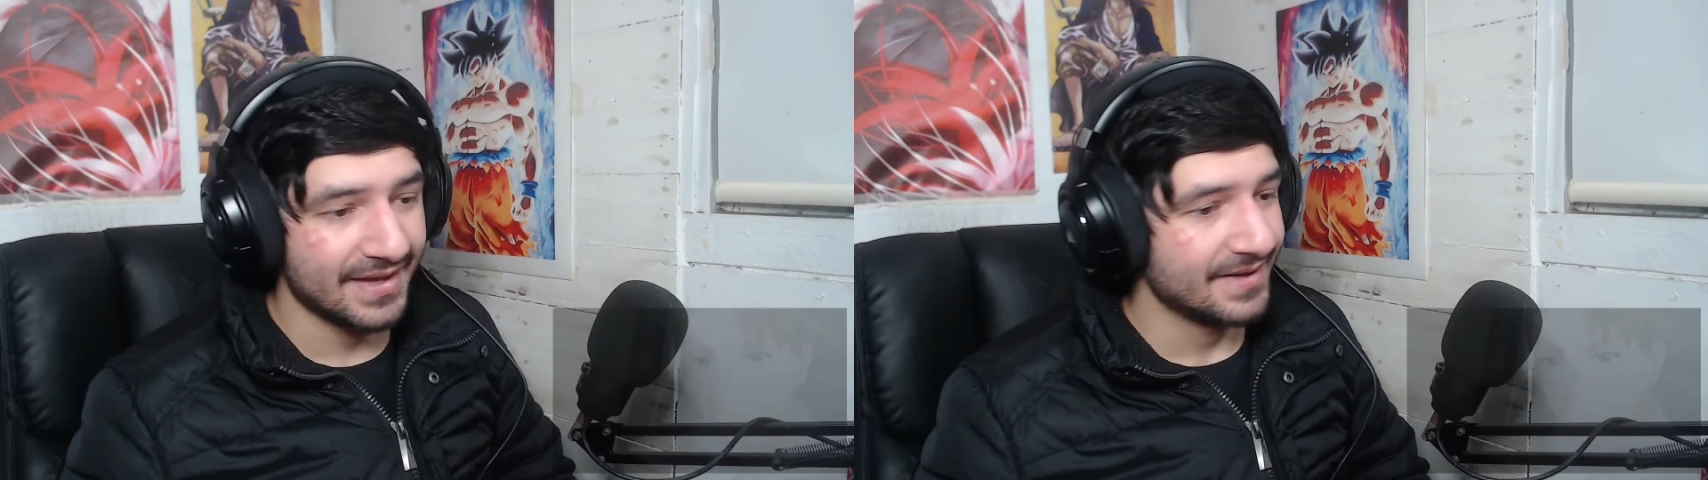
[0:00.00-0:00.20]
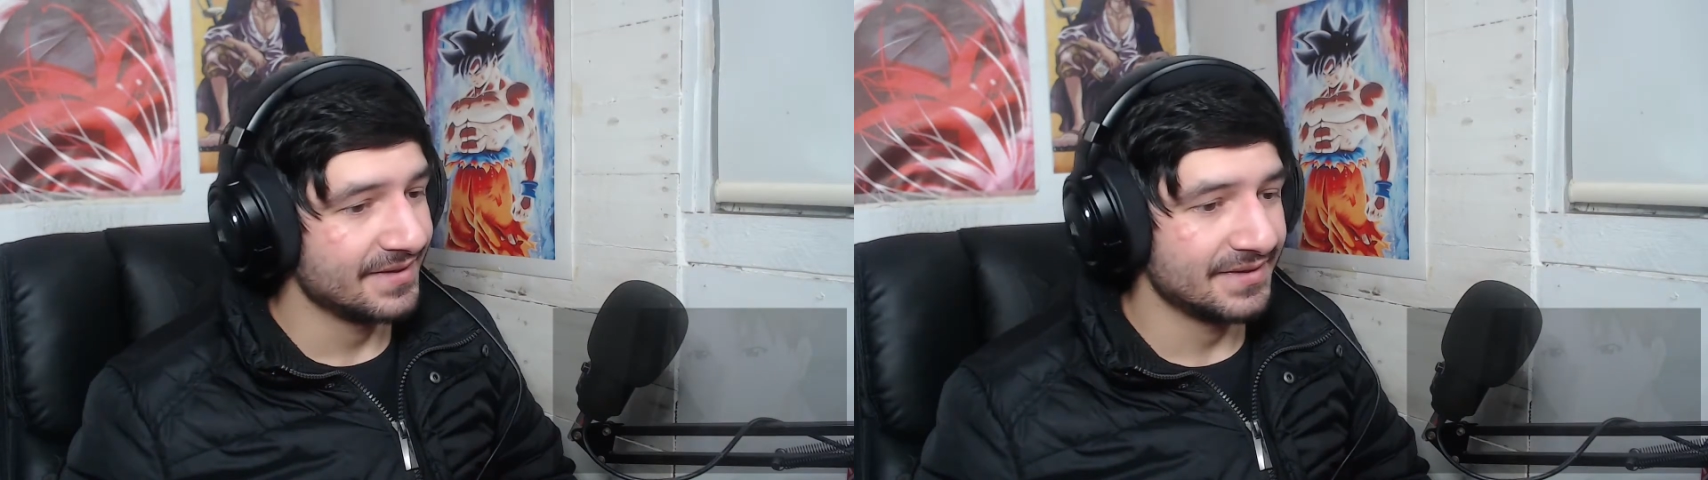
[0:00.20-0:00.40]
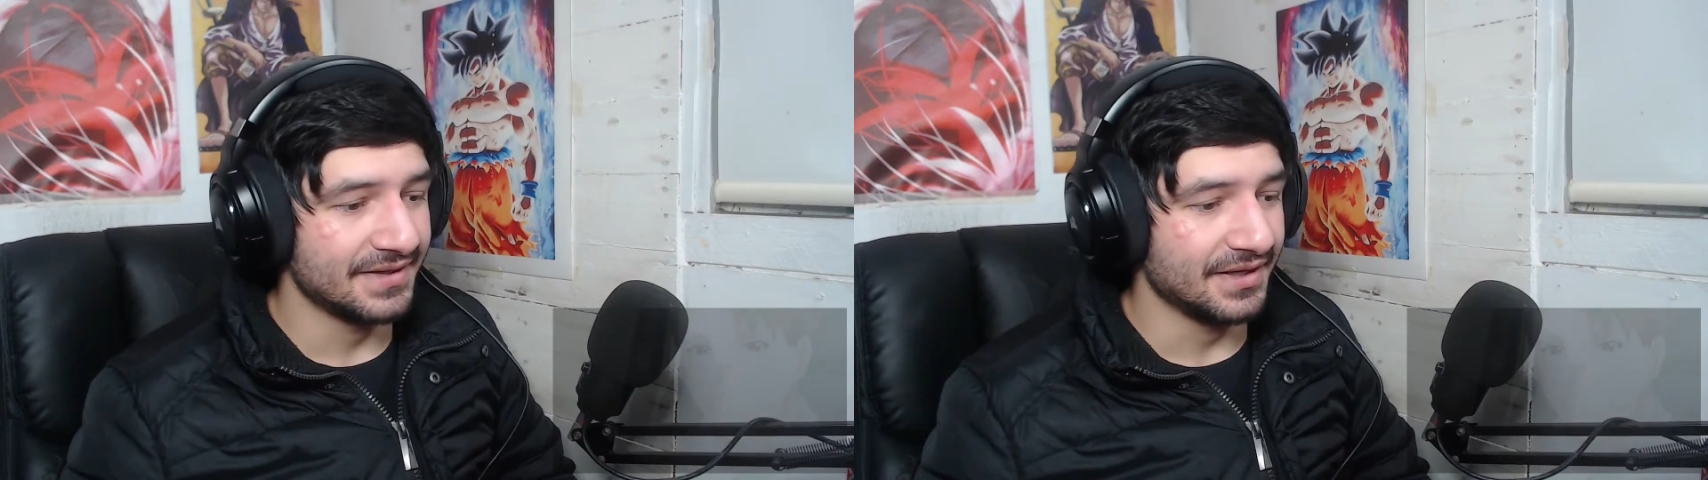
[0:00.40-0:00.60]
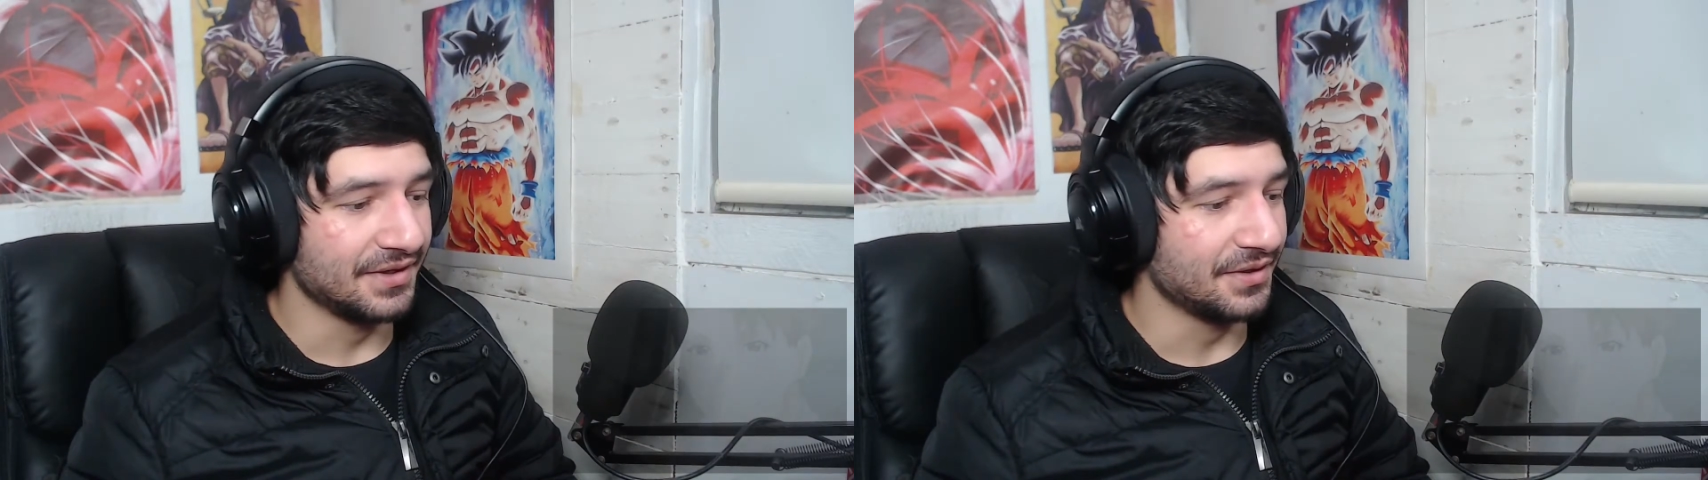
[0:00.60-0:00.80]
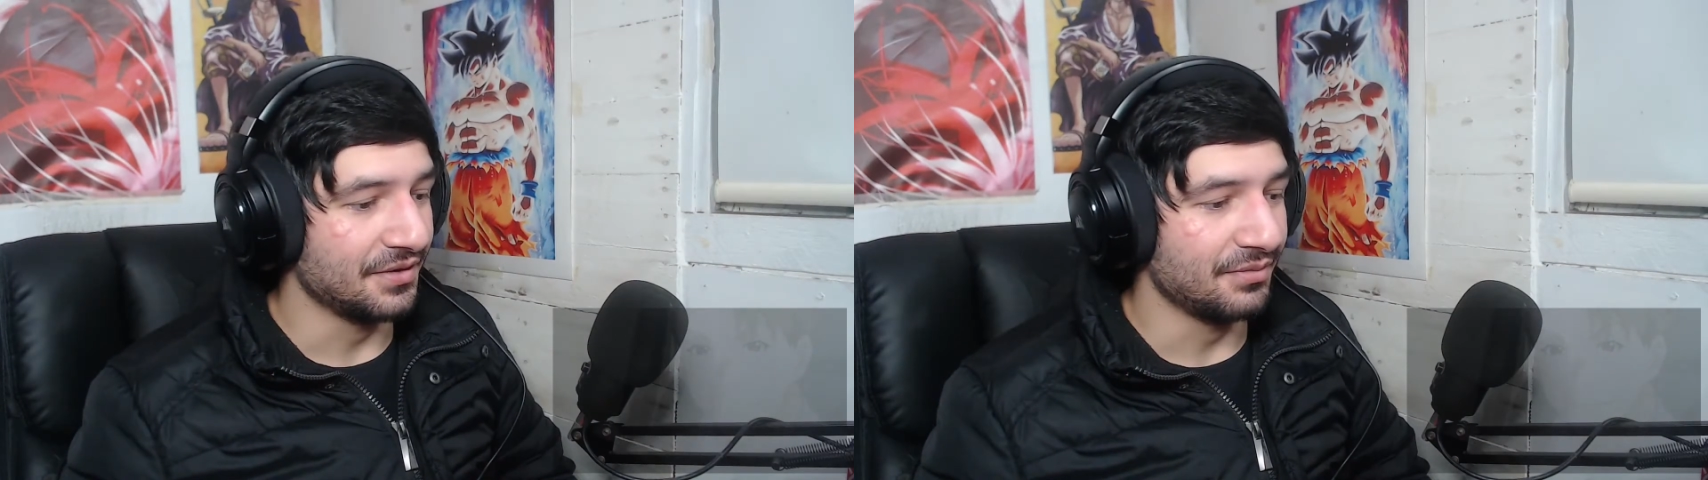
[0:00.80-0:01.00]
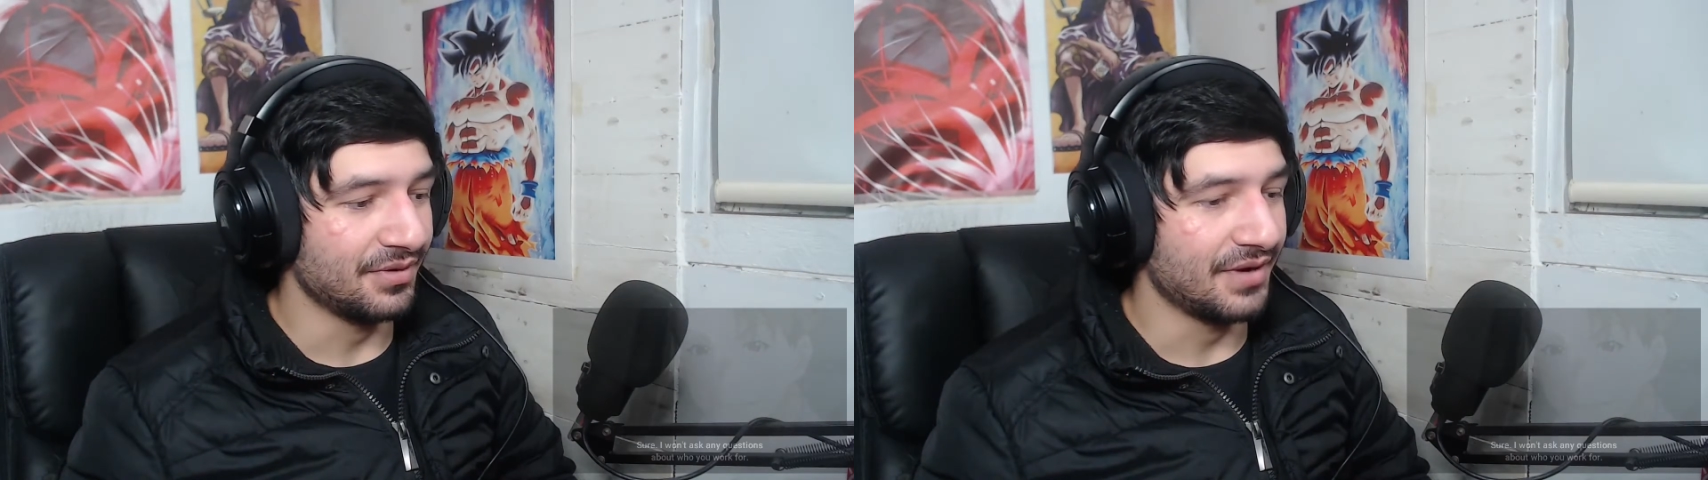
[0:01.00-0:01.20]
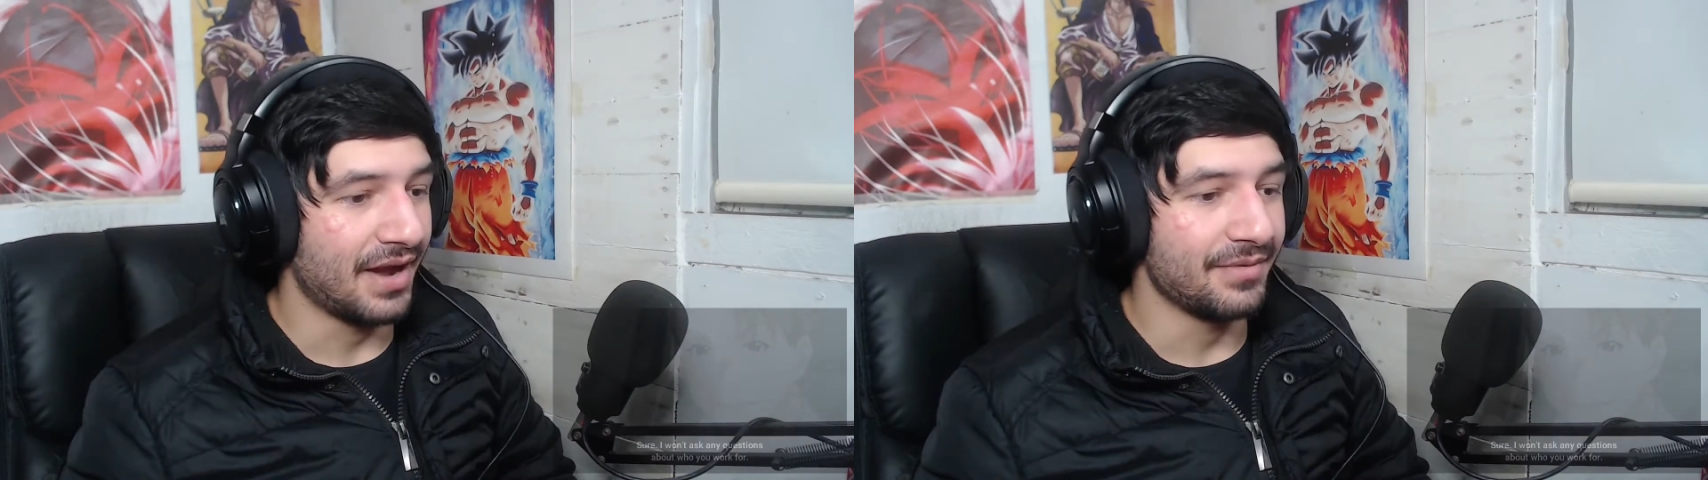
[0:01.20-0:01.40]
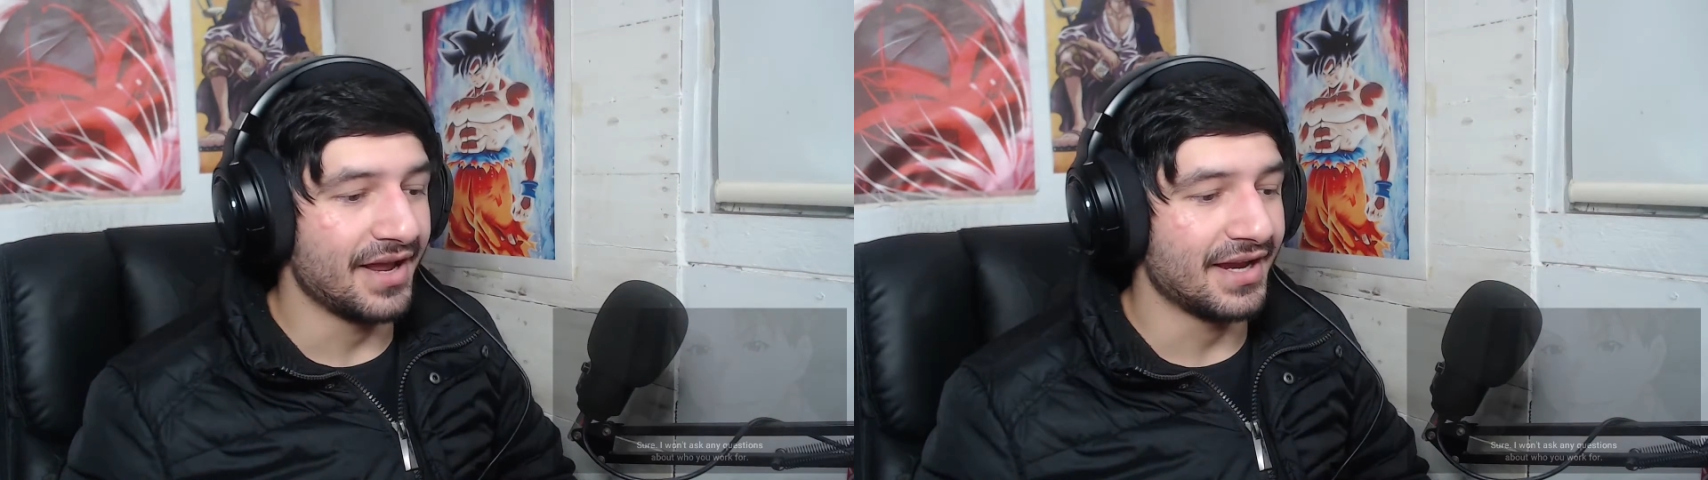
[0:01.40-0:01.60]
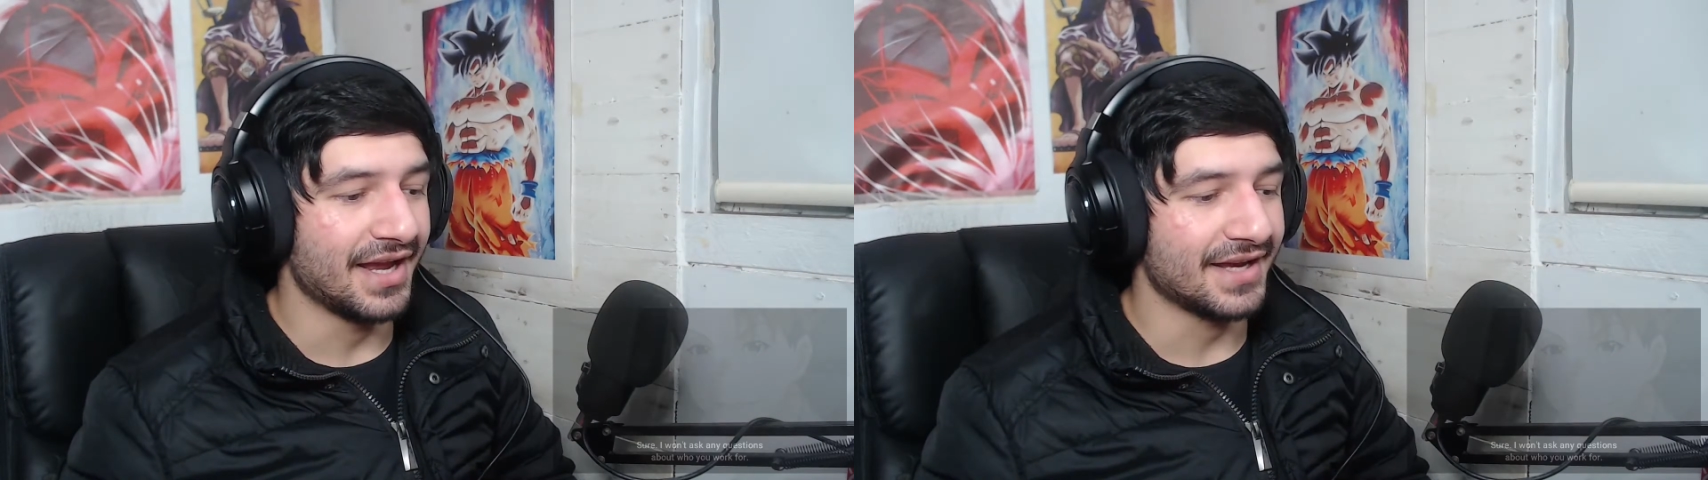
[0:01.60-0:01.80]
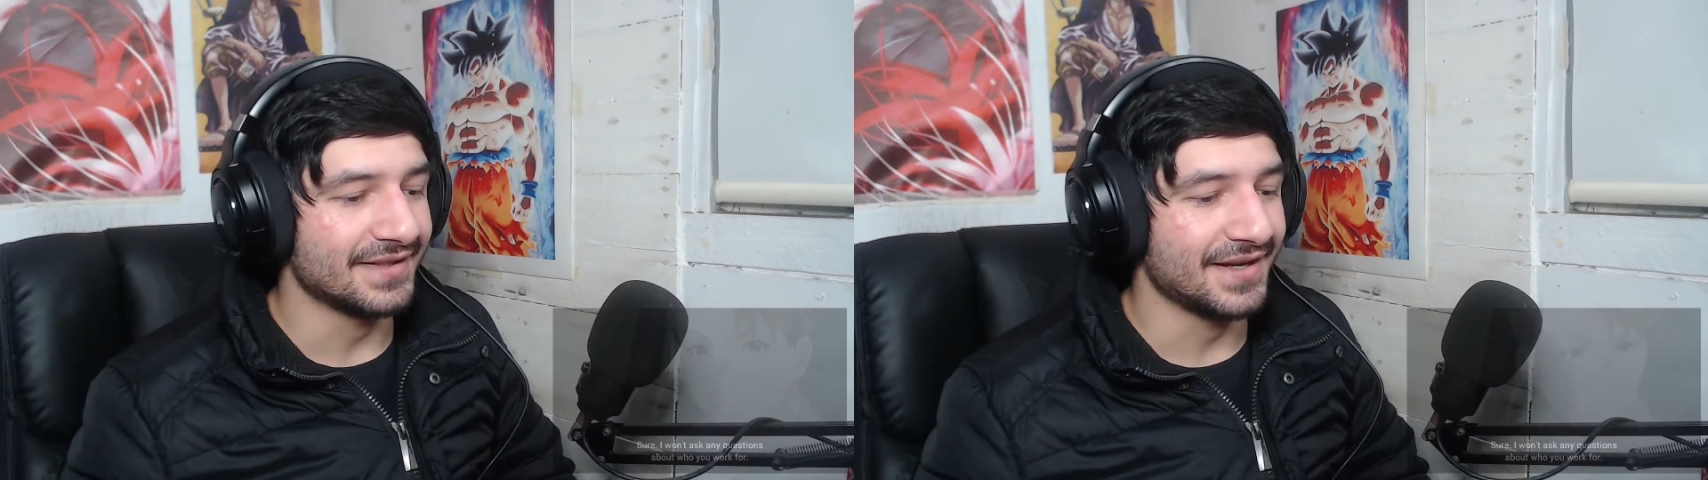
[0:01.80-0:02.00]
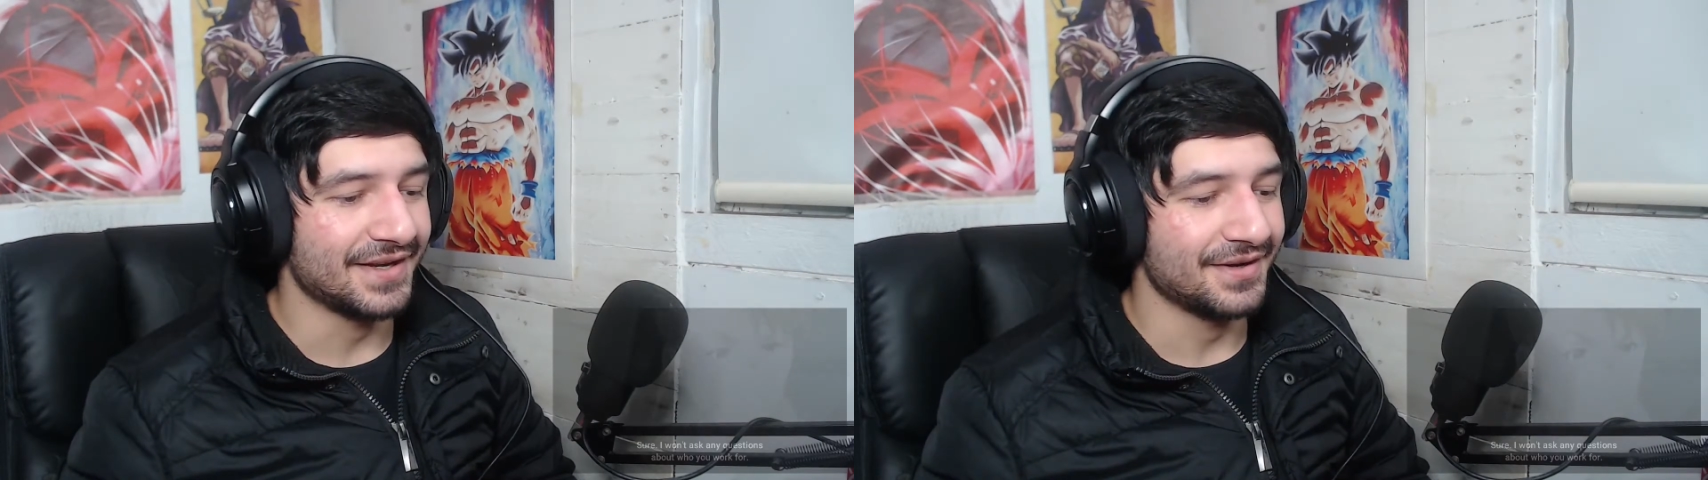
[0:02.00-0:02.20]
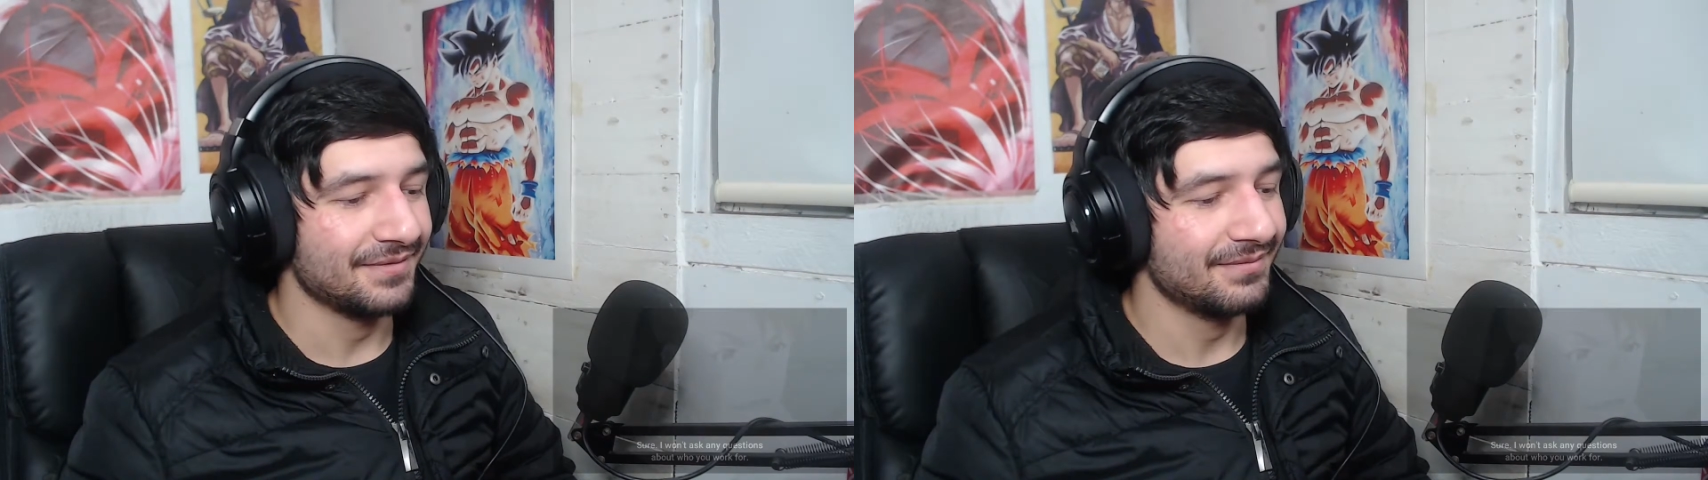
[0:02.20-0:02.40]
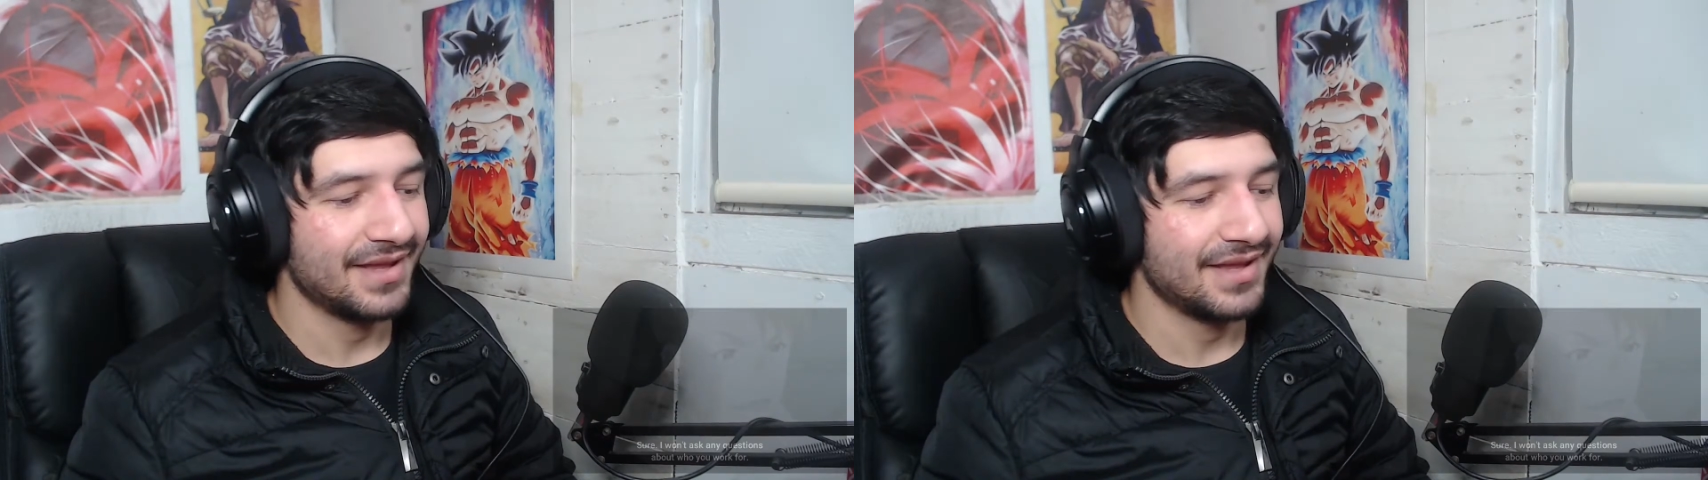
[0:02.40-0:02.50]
Satoko, bro. I mean, hey, like I say,